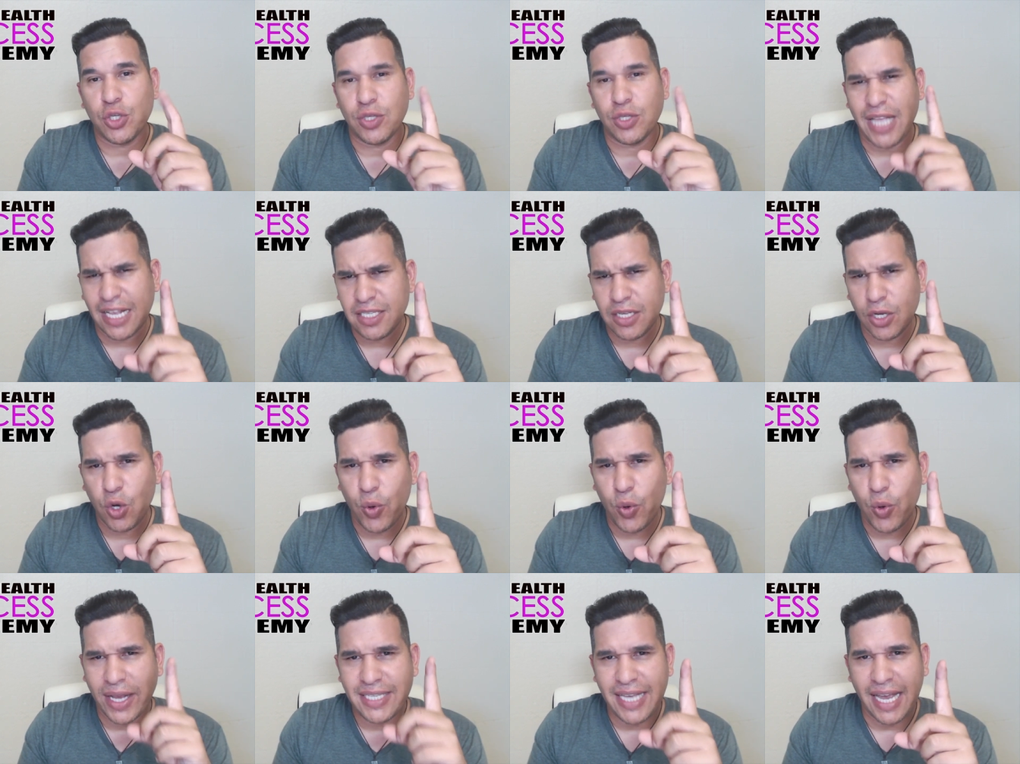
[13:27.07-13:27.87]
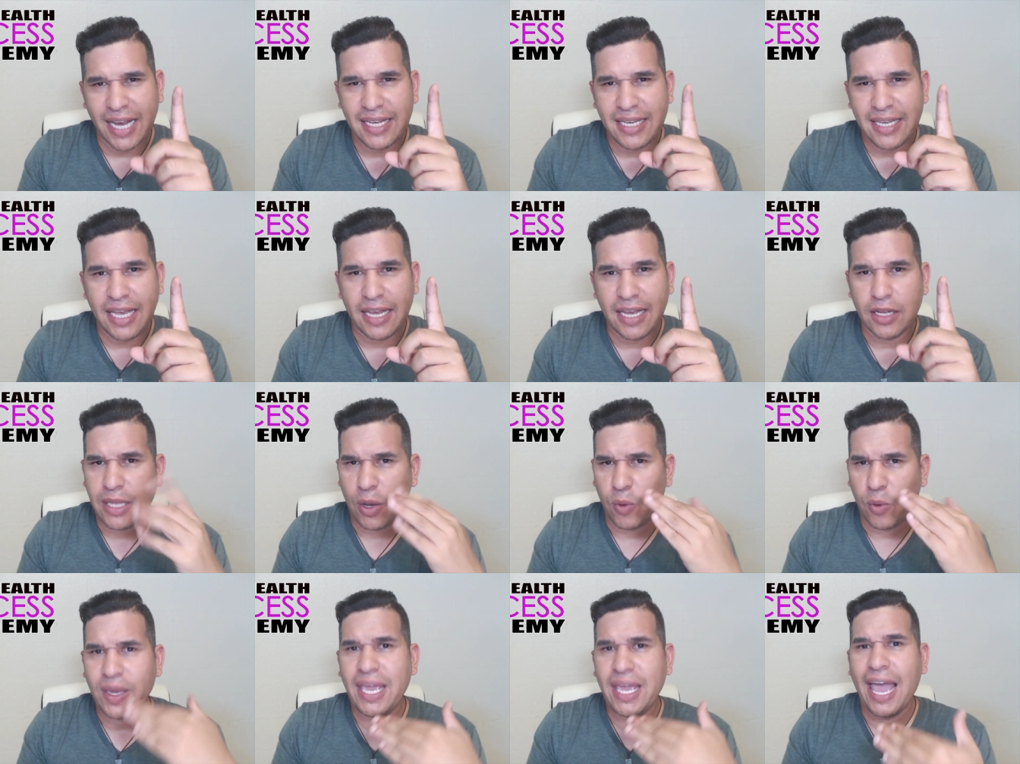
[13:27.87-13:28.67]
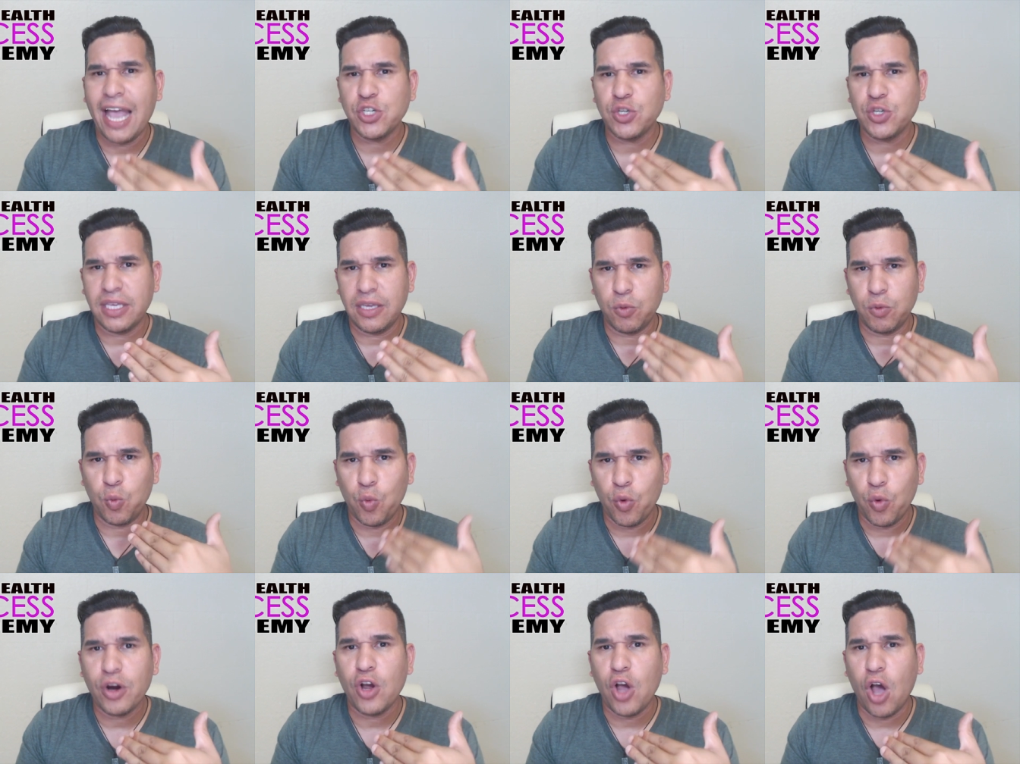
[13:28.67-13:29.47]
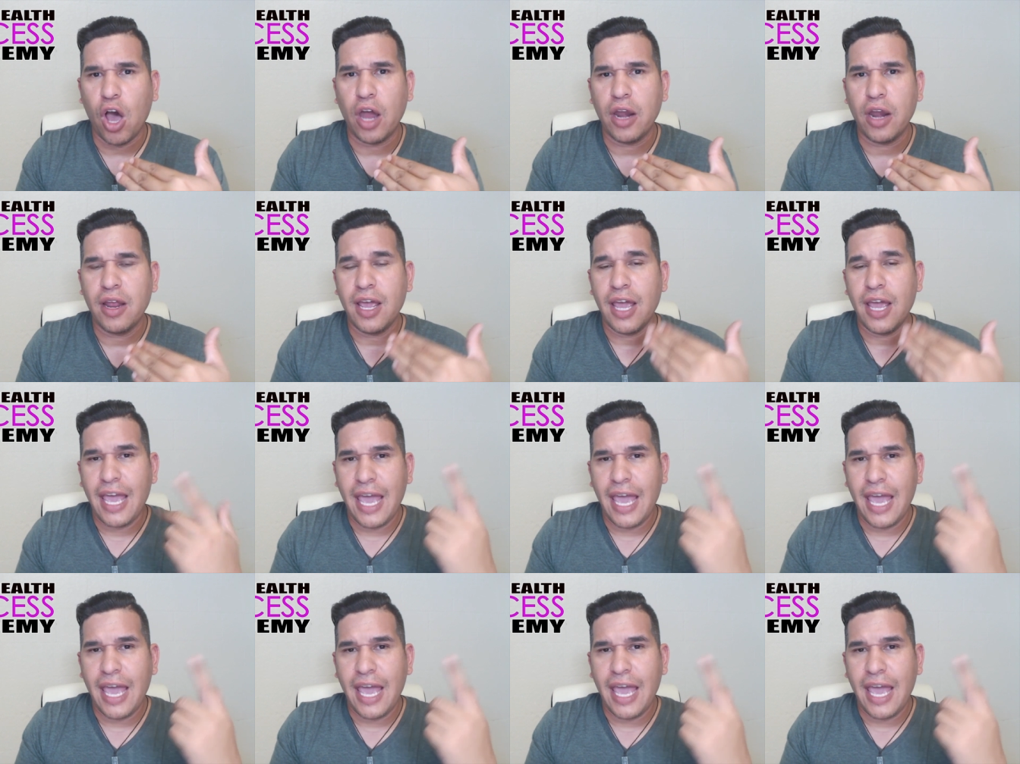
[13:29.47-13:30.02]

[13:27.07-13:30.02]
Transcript: So that's a quick technique that we actually work on